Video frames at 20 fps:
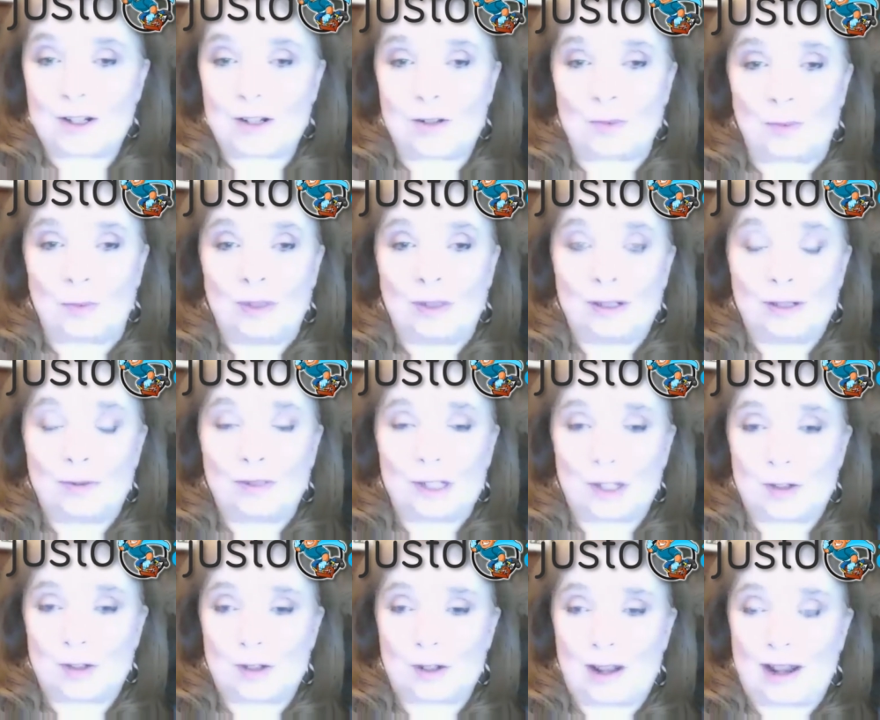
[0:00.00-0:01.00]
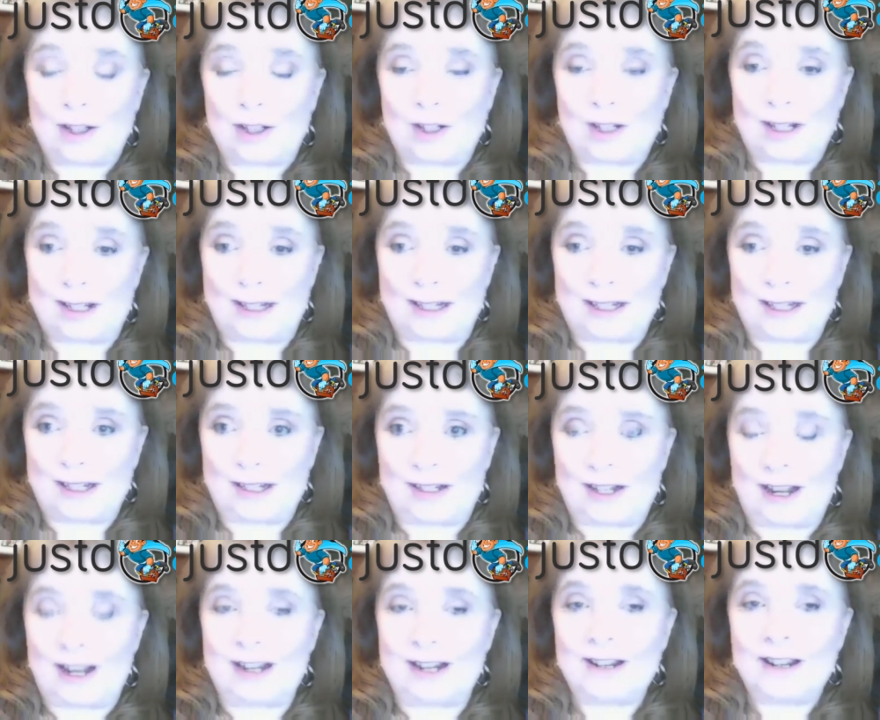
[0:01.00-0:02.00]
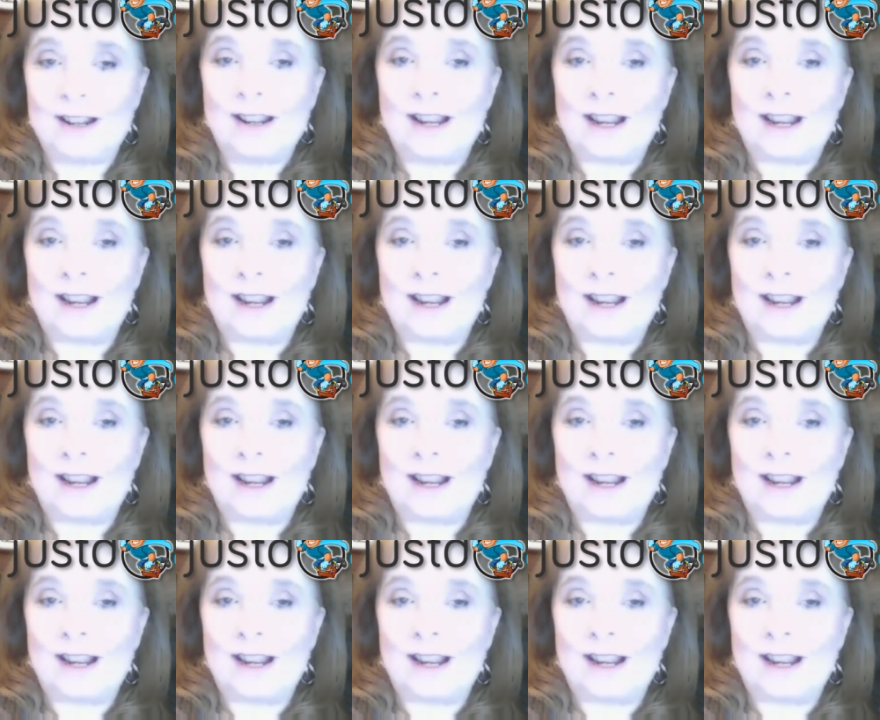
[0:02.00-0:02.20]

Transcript: So it's really, really cool how you can see it's done.